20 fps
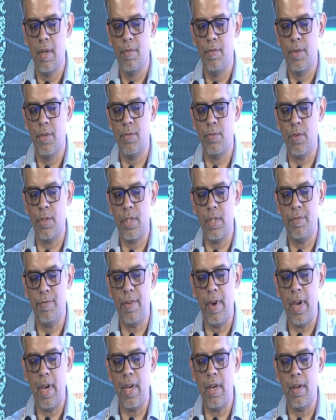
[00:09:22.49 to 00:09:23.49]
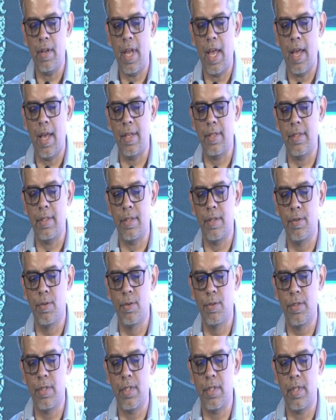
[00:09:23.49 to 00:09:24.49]
which was defined as
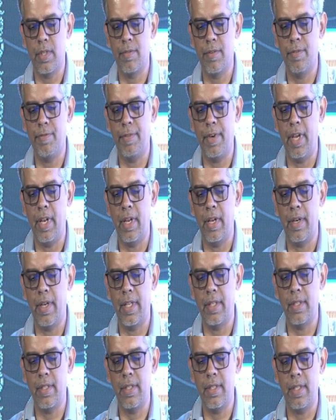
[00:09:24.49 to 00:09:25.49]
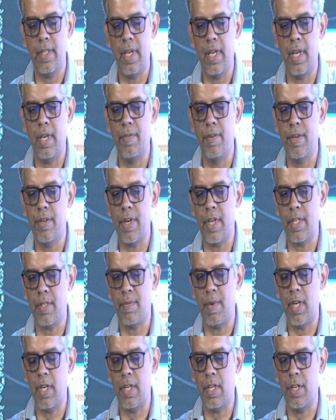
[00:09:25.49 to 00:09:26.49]
cirrhosis, liver failure, HCC, and liver
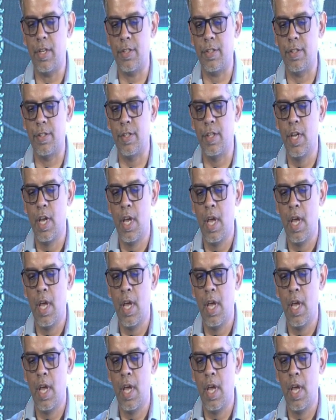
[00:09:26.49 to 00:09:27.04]
transplantation,